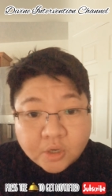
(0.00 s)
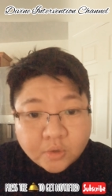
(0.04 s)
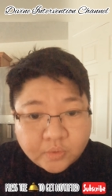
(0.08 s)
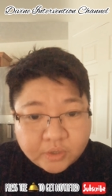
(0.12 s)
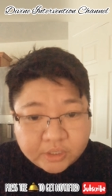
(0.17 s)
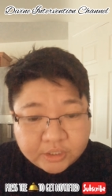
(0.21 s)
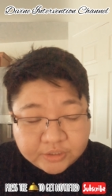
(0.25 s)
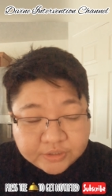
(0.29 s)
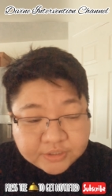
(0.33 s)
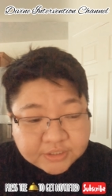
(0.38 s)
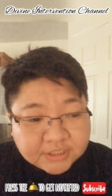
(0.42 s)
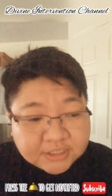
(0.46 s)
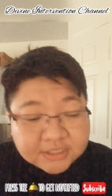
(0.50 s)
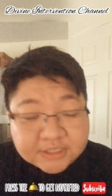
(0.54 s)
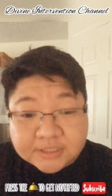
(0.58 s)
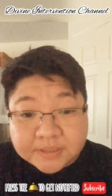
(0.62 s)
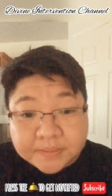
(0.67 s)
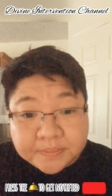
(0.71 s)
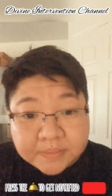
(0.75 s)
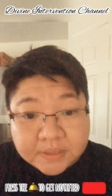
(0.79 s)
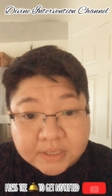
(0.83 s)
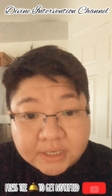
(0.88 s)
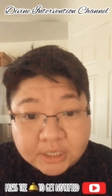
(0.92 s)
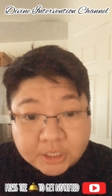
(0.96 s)
When you see
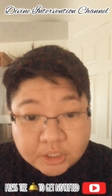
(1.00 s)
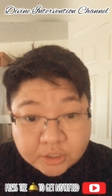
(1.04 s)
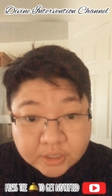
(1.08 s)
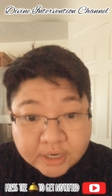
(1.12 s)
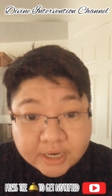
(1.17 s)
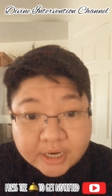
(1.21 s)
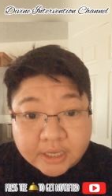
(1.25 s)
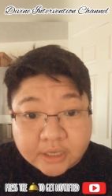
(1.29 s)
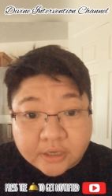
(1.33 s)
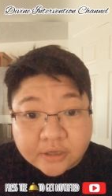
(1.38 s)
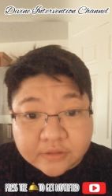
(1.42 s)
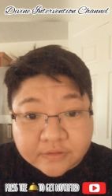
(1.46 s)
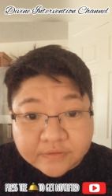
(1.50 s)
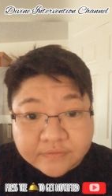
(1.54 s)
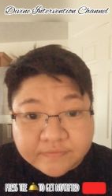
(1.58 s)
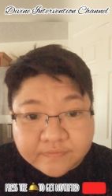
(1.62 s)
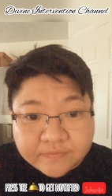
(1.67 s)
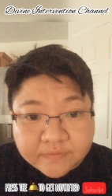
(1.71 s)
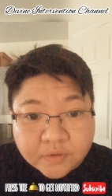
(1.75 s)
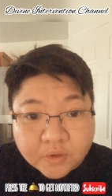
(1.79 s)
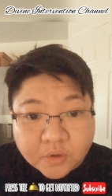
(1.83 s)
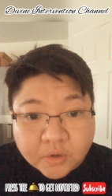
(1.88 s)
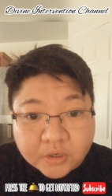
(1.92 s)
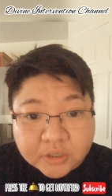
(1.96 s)
somebody crying on the
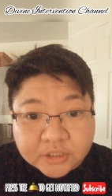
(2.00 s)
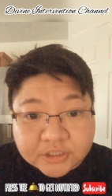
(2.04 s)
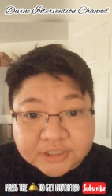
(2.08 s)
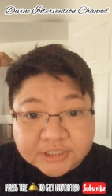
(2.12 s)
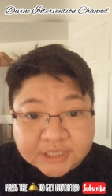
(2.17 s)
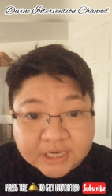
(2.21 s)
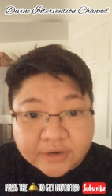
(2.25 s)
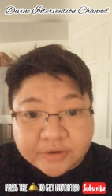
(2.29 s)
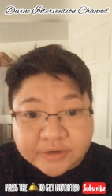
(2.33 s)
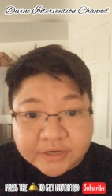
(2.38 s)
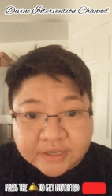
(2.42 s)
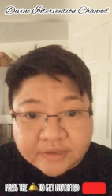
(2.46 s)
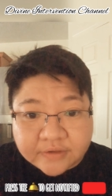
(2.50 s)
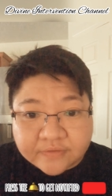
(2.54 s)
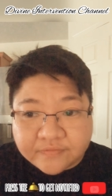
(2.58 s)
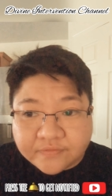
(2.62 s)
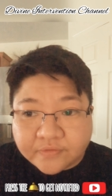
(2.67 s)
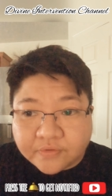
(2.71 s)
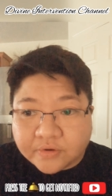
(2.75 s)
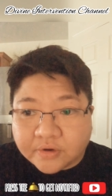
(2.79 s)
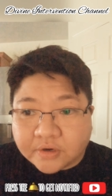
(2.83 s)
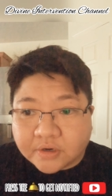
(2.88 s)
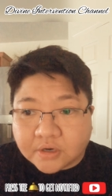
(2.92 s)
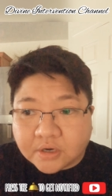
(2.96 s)
floor, shouting
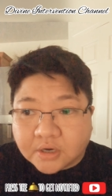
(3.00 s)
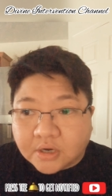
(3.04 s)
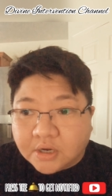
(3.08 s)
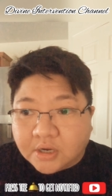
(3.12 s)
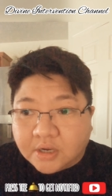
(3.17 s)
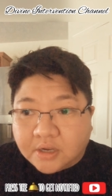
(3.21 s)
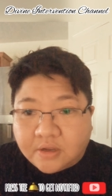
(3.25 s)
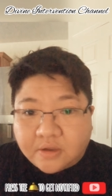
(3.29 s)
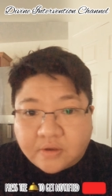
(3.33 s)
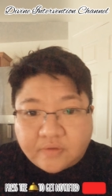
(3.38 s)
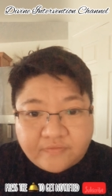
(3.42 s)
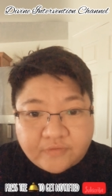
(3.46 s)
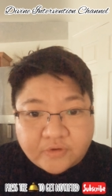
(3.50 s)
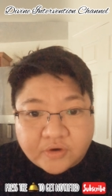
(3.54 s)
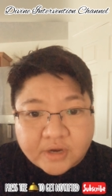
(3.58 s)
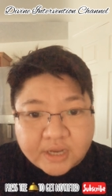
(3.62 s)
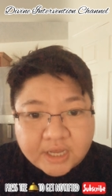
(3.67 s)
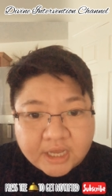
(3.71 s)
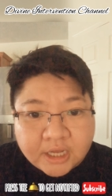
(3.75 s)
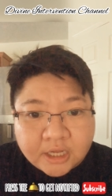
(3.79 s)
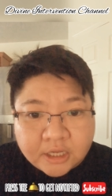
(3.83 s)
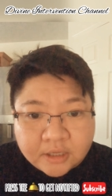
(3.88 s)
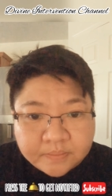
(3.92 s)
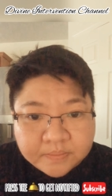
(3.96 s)
for, for
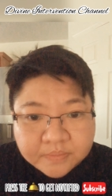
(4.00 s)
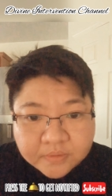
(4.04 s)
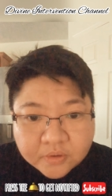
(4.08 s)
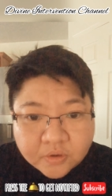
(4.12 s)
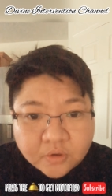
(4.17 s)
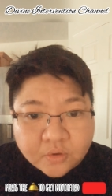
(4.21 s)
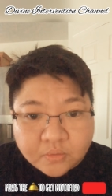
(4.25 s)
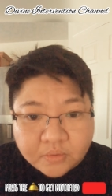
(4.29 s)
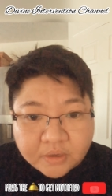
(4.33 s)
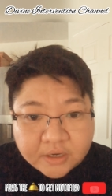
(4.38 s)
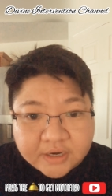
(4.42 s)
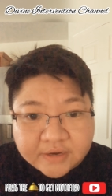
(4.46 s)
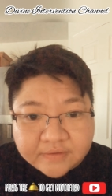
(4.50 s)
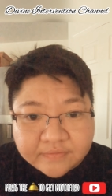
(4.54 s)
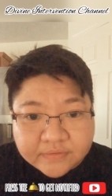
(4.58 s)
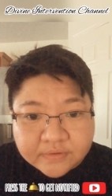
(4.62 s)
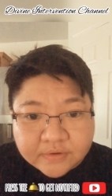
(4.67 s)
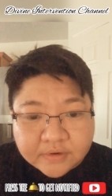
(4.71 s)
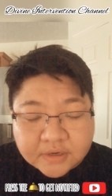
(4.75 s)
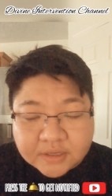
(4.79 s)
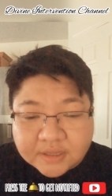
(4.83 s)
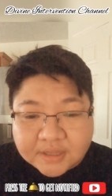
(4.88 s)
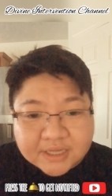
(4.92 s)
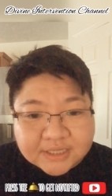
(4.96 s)
help or
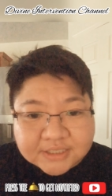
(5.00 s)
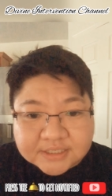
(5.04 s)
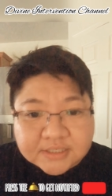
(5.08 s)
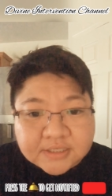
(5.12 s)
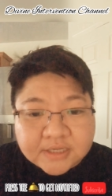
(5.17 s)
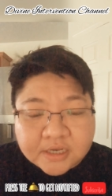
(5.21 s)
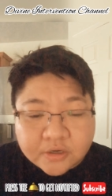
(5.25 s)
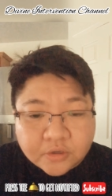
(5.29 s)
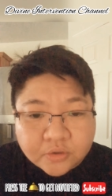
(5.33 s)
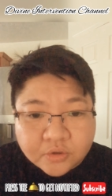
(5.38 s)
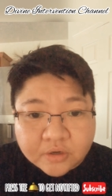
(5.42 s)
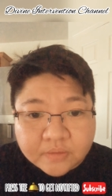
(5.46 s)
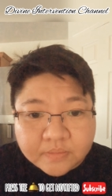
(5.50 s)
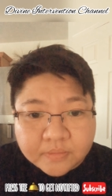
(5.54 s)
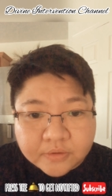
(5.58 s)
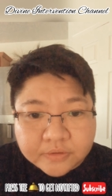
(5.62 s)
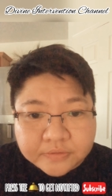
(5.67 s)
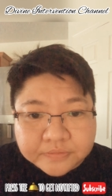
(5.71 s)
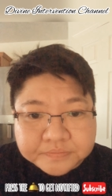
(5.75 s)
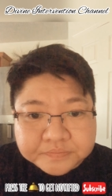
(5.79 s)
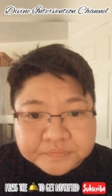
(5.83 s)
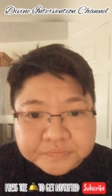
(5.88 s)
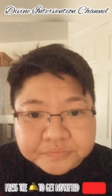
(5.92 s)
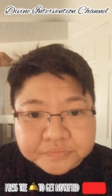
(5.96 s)
whatever, that's not normal.